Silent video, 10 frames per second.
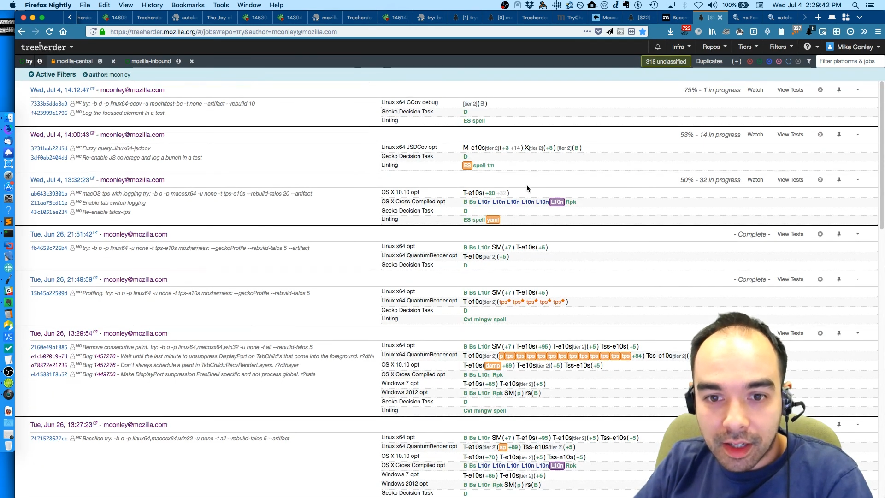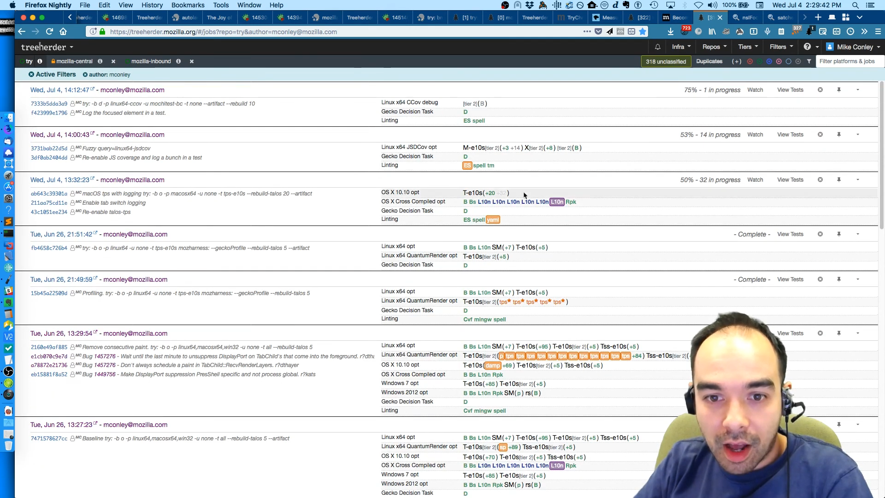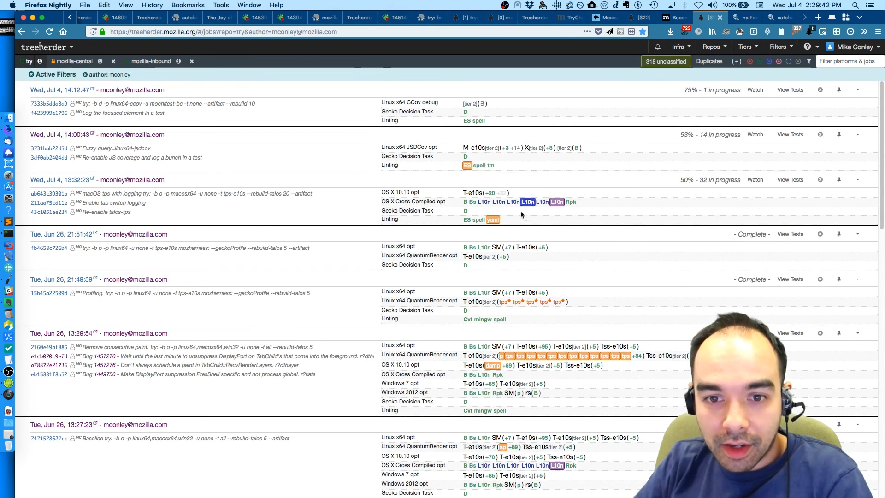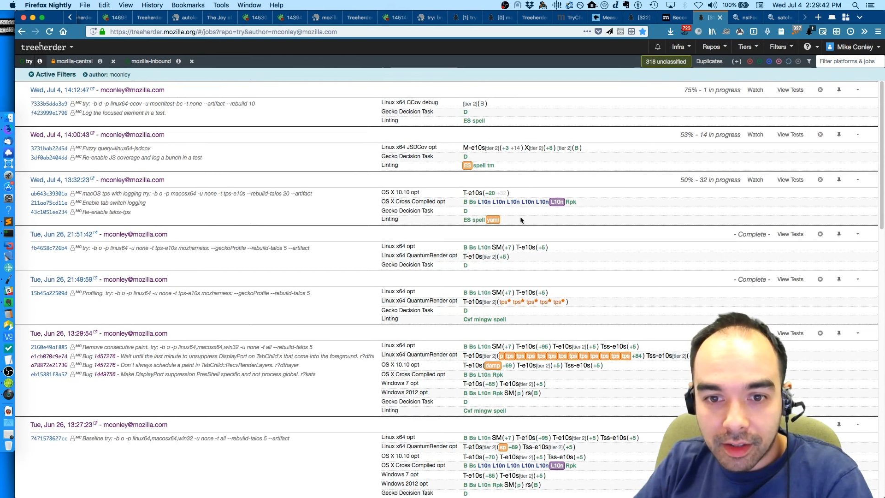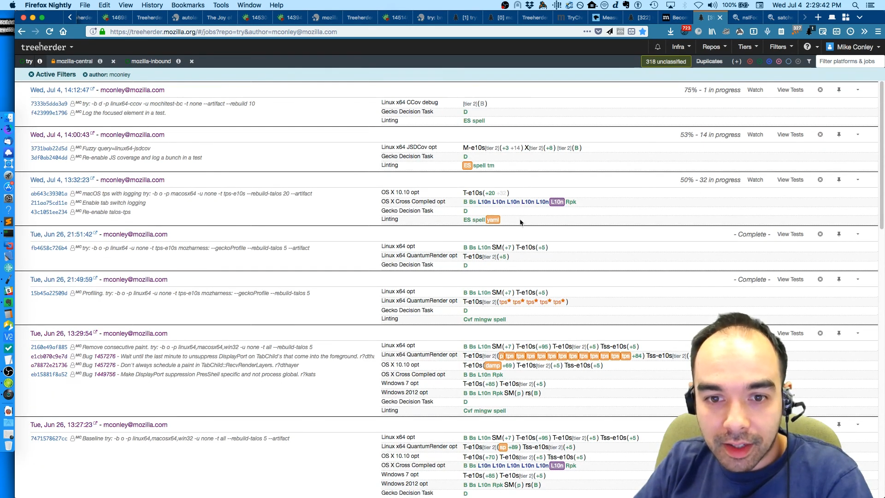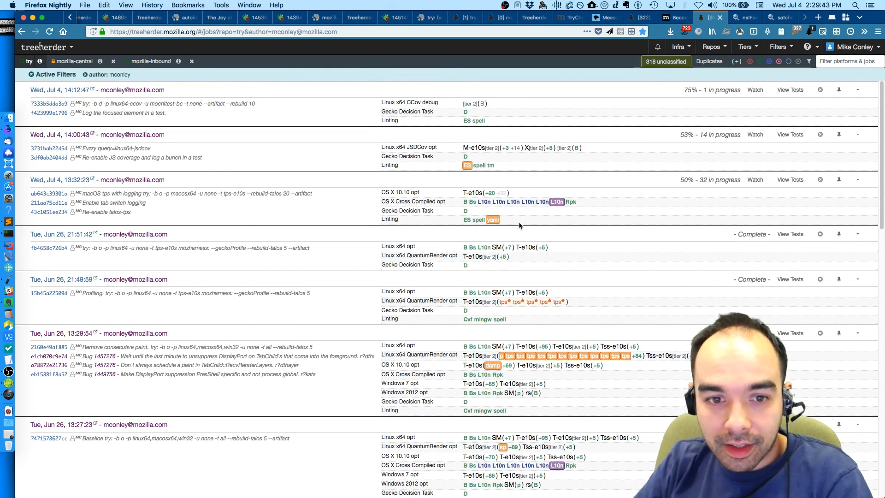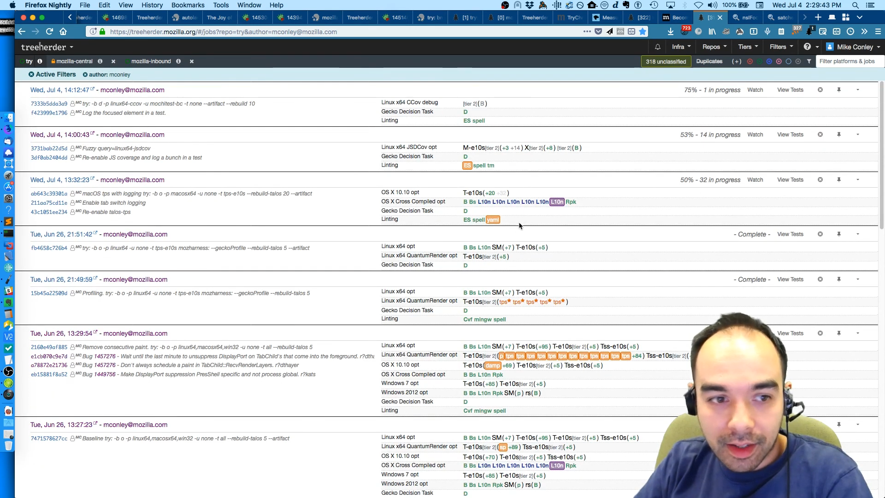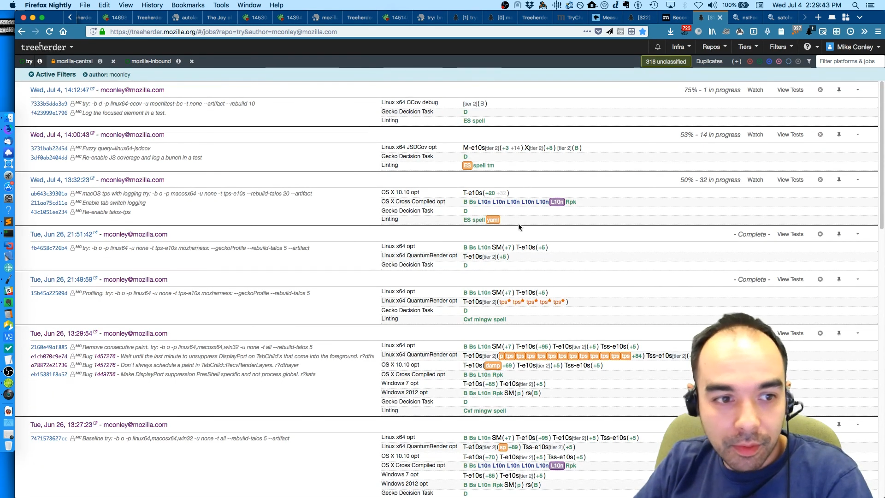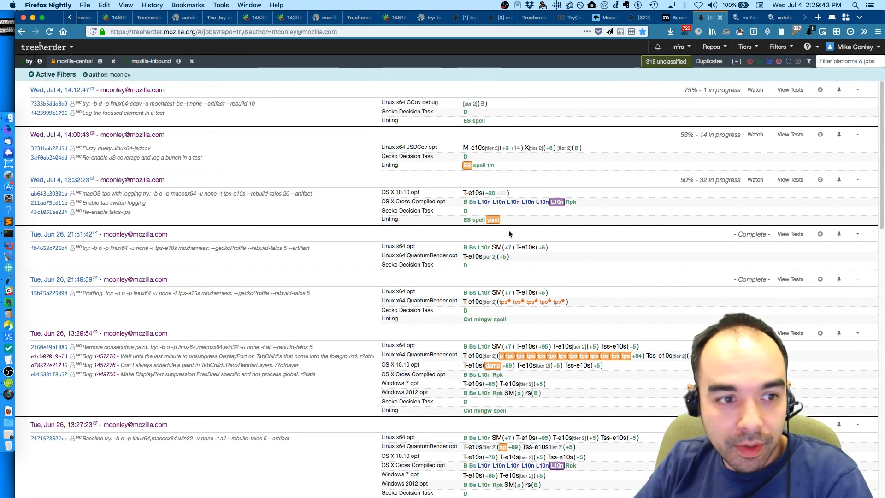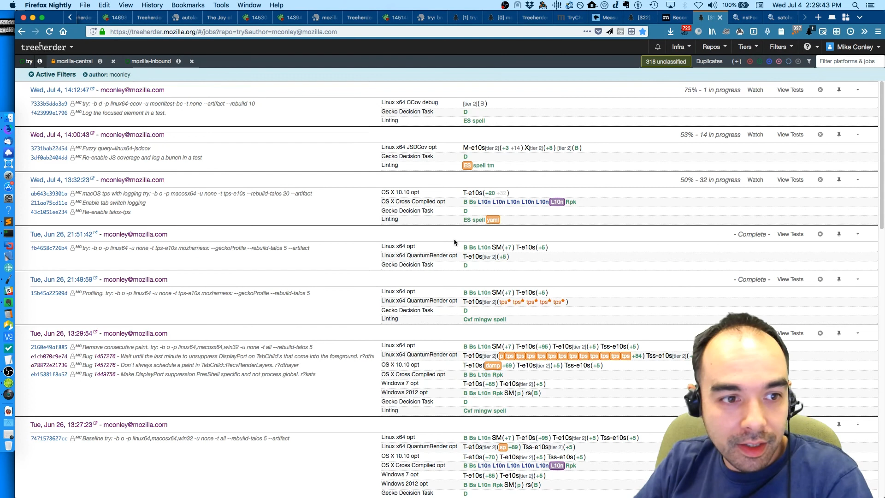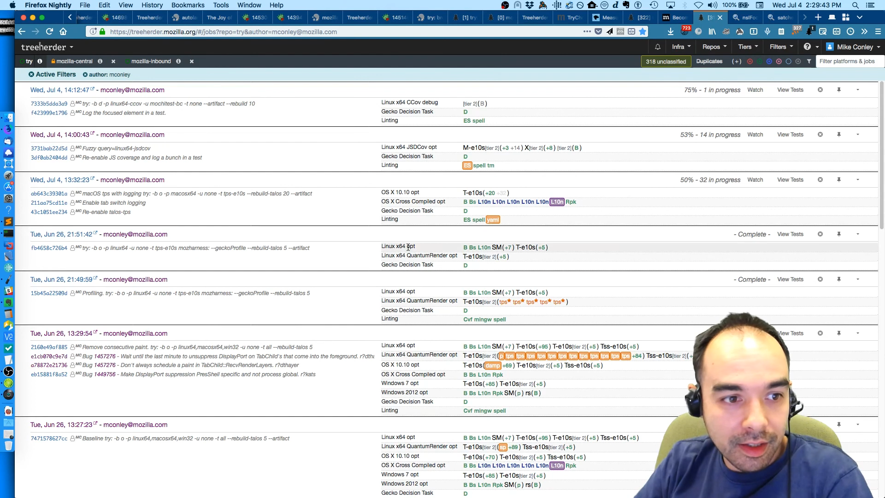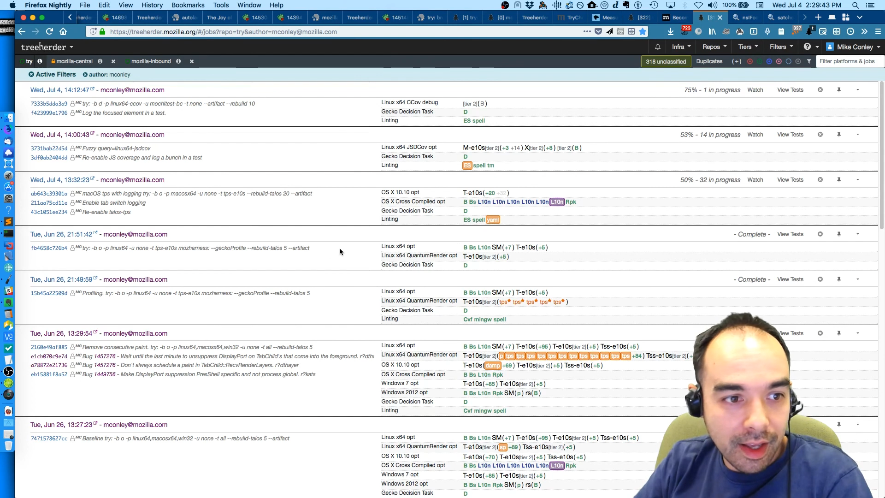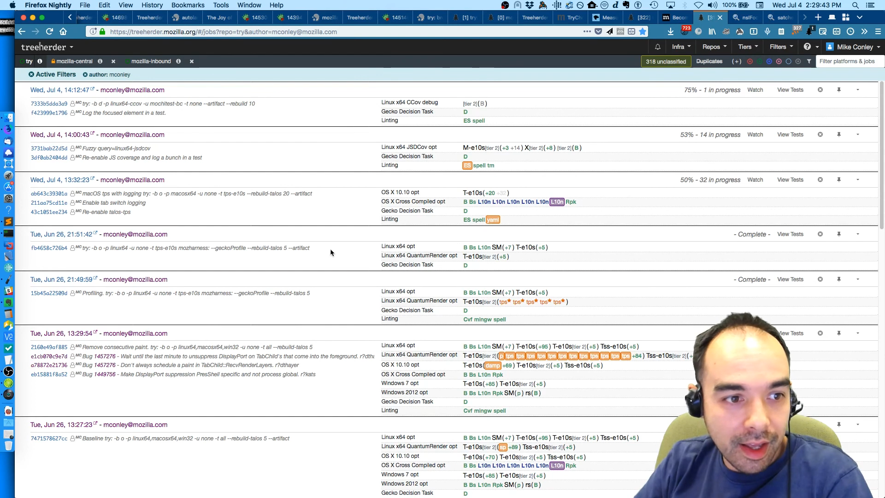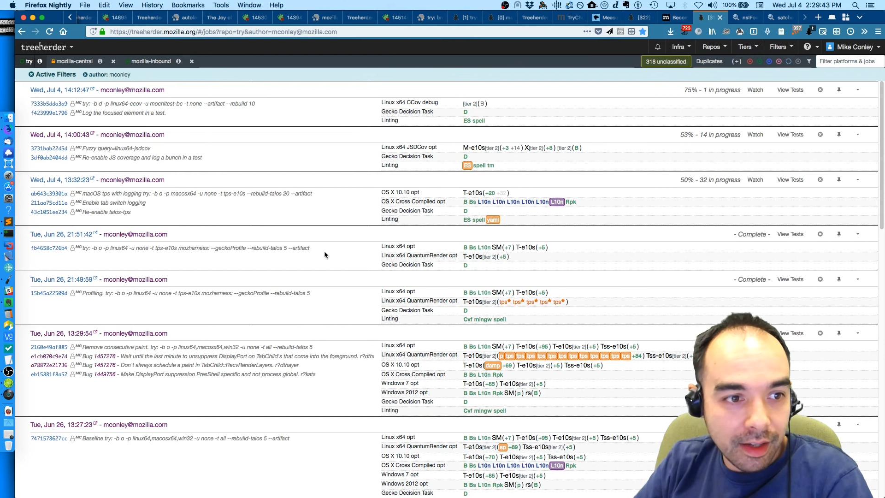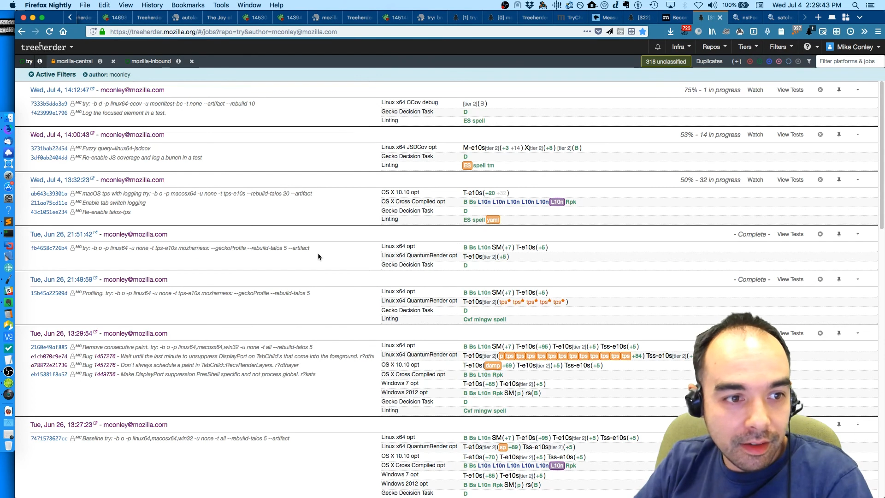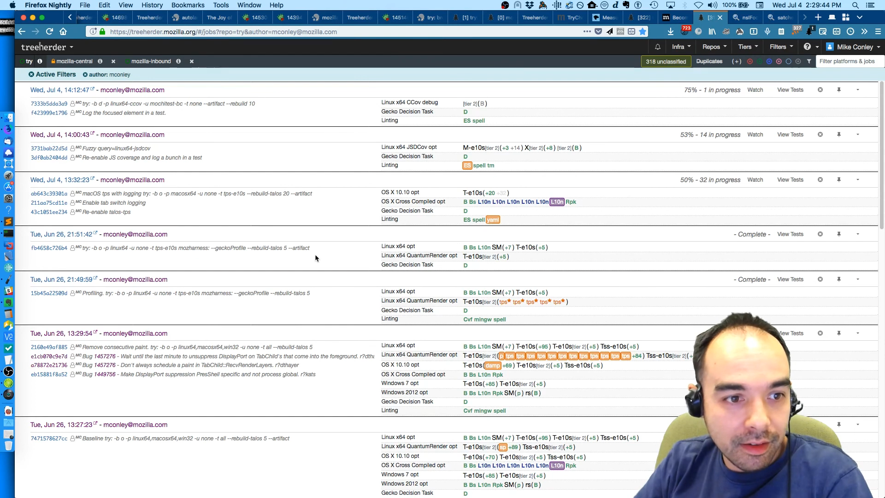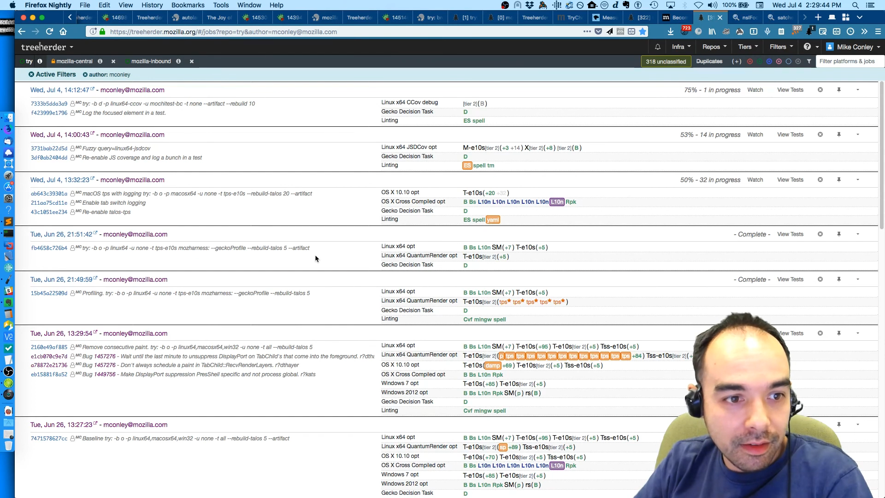hunting, and we didn't get